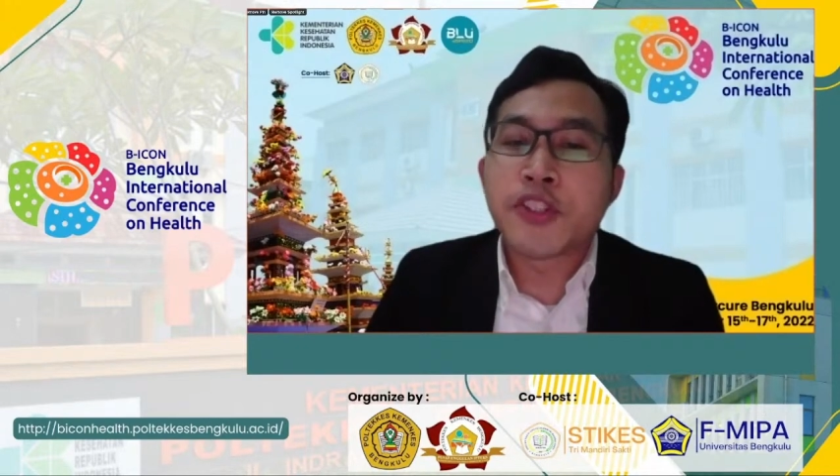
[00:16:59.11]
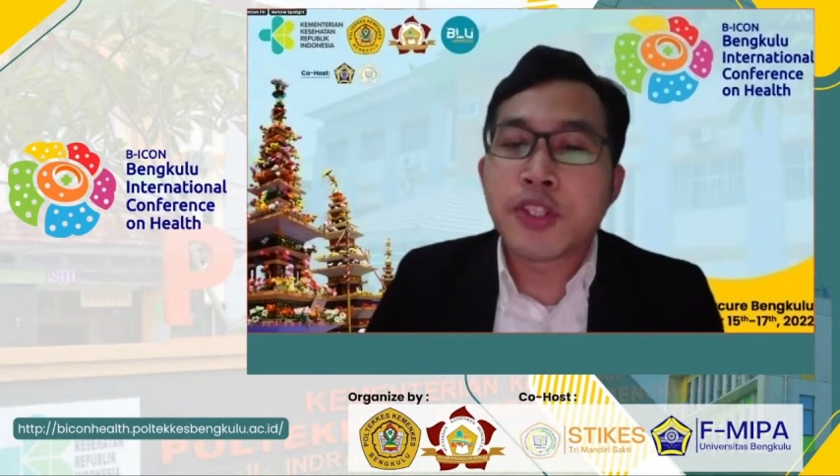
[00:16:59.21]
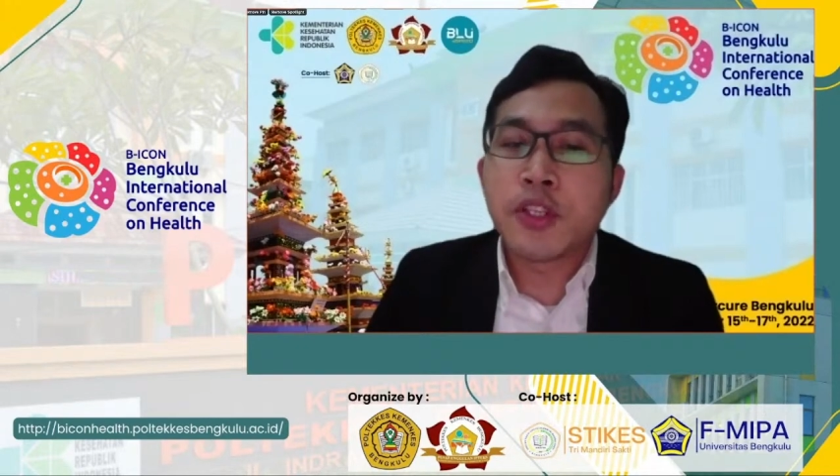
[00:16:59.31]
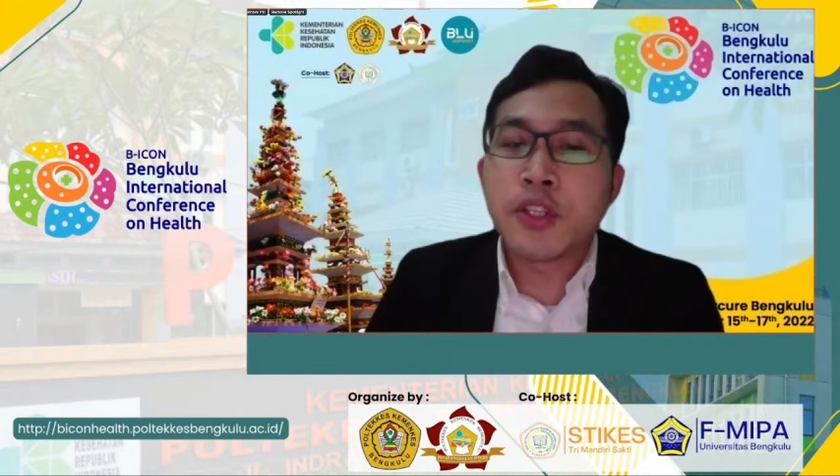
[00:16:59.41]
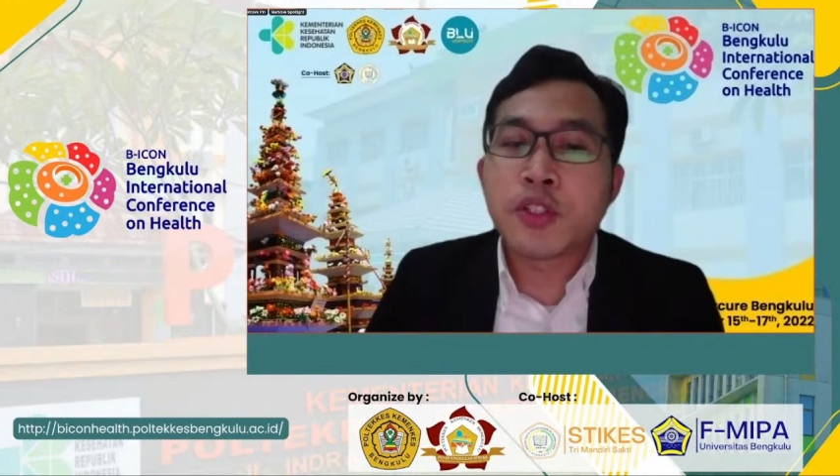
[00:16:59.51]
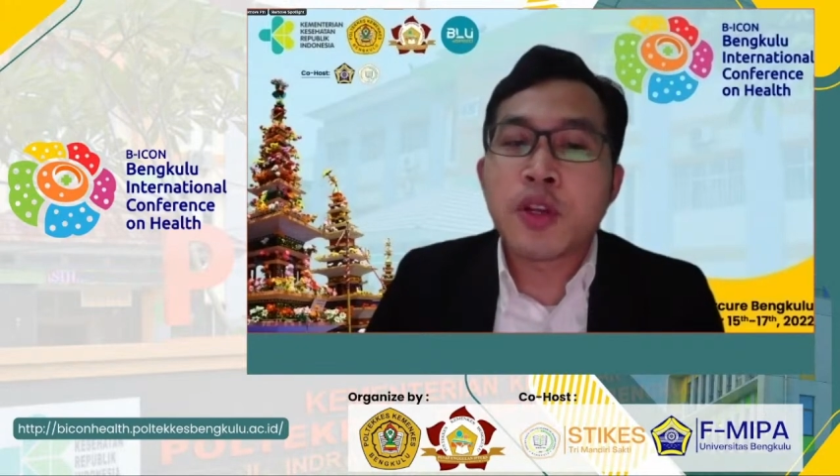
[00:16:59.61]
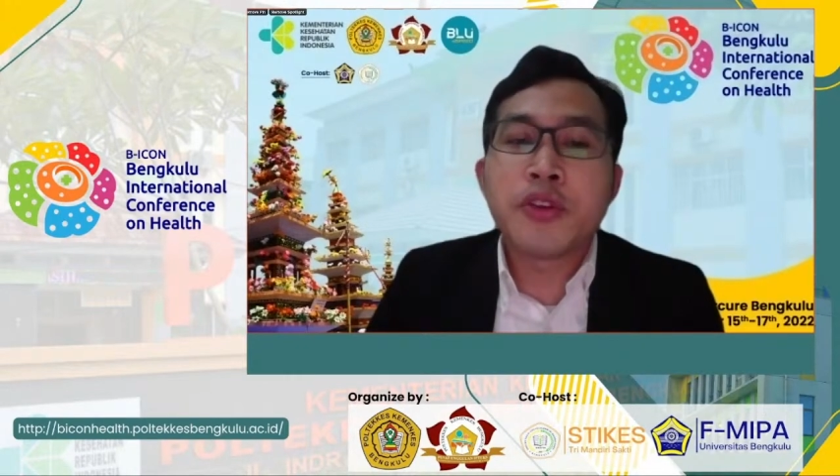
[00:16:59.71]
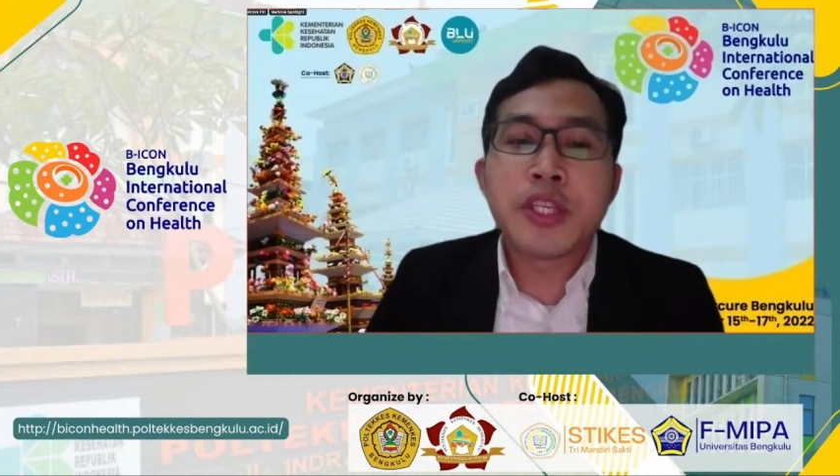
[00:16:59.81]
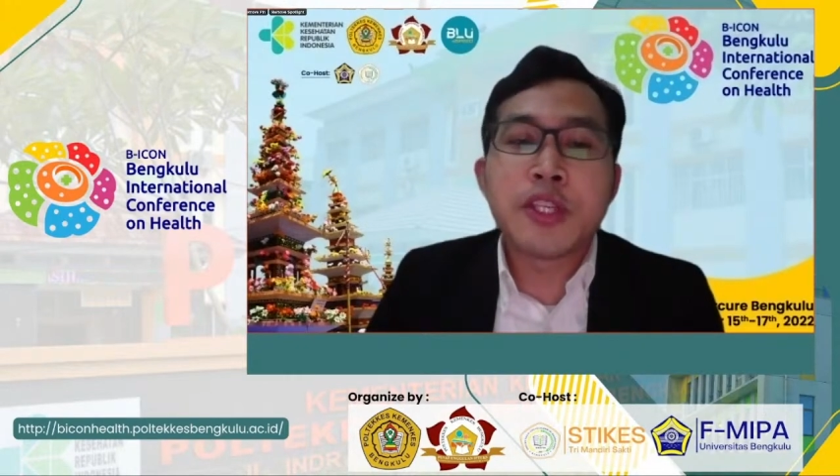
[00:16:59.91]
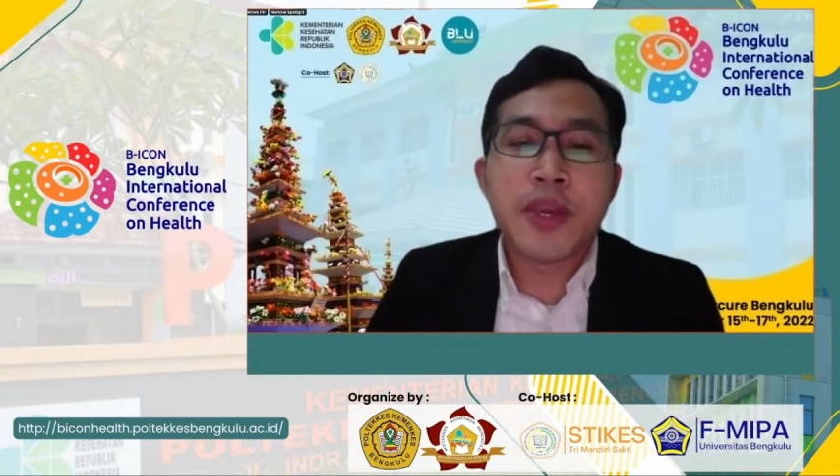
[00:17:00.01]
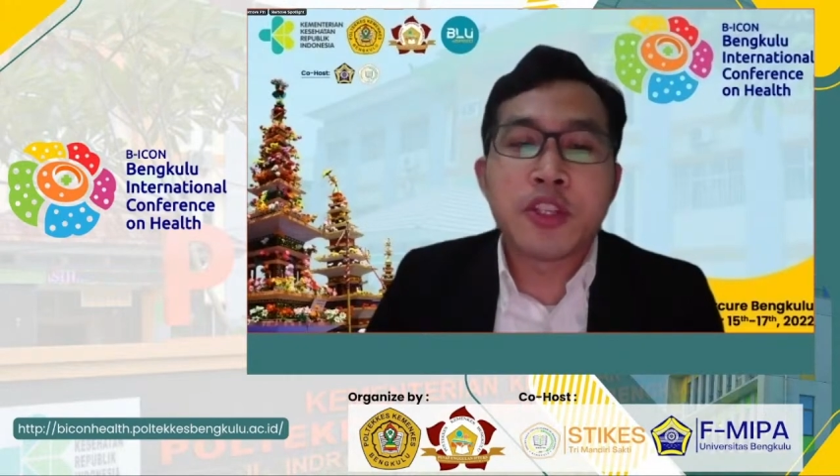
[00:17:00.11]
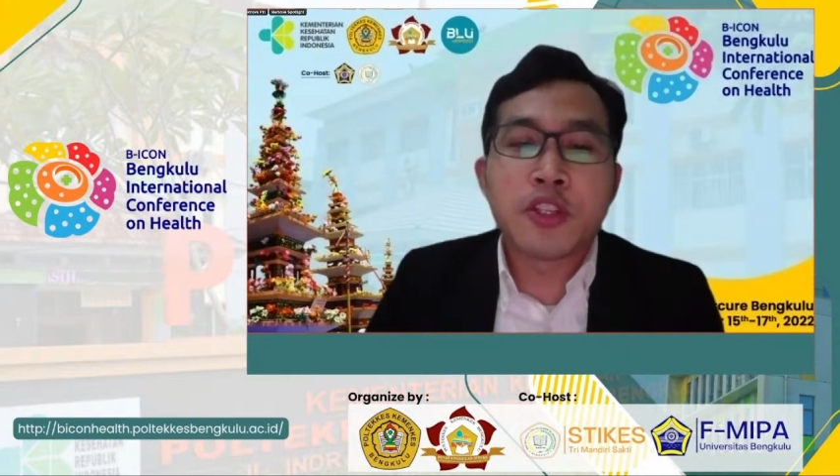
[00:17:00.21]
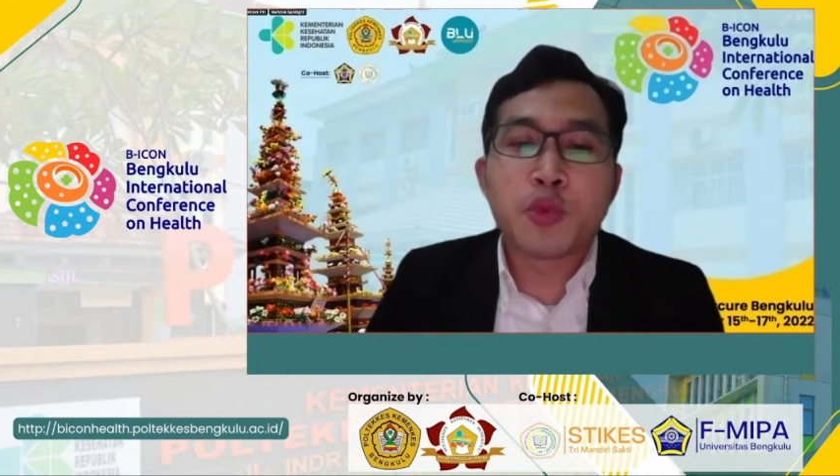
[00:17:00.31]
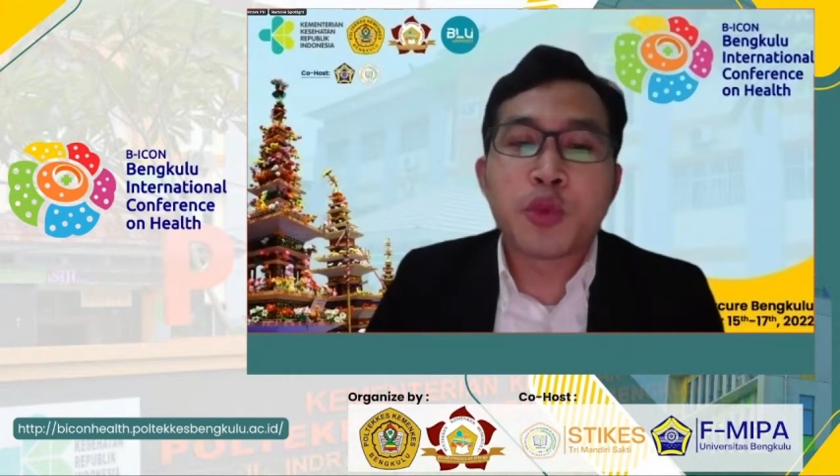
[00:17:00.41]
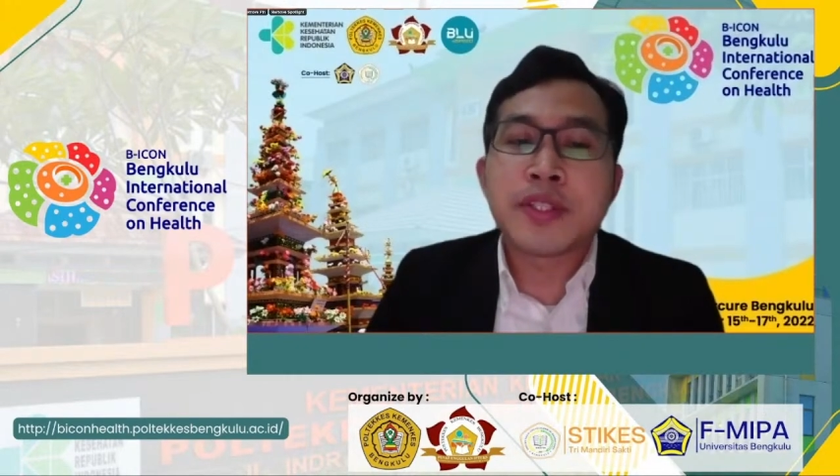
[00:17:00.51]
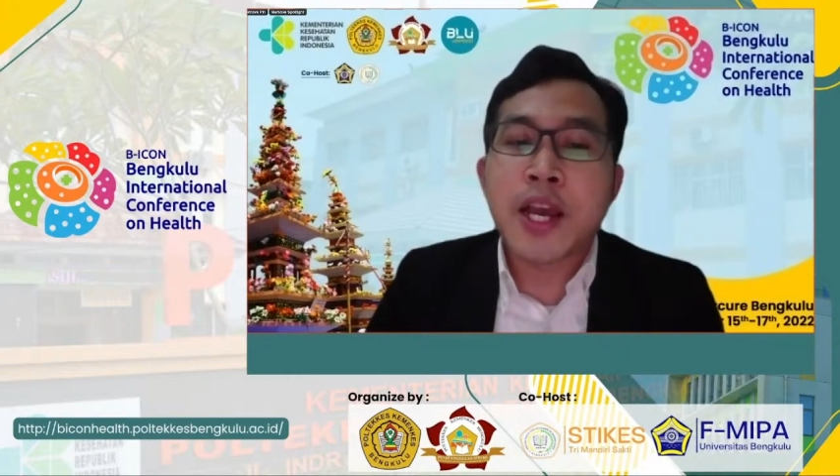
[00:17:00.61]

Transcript: count in patients with type